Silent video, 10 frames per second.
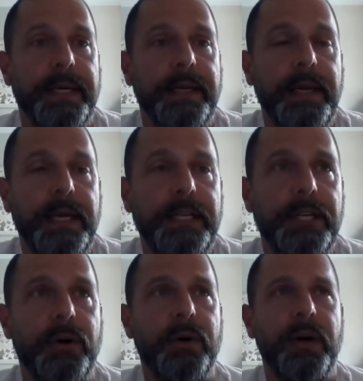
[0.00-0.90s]
And you
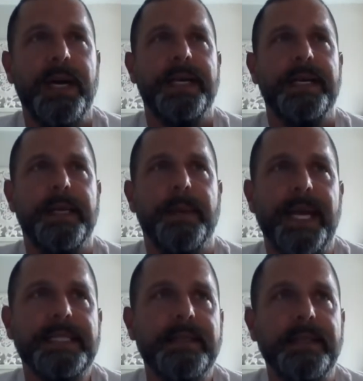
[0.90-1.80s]
know, you
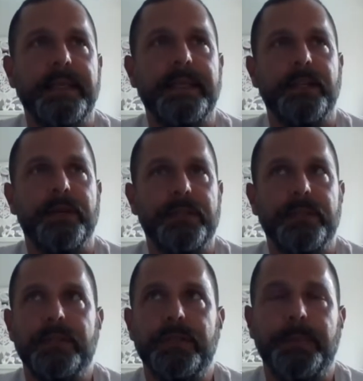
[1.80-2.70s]
basically you know you,
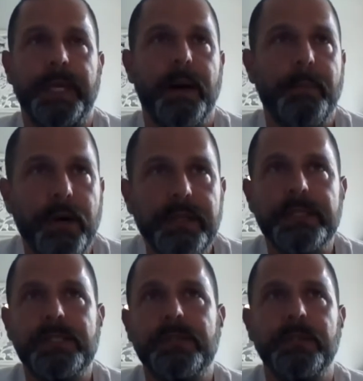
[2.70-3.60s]
you become part of
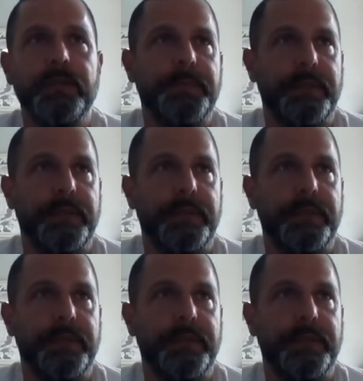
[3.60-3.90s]
this group.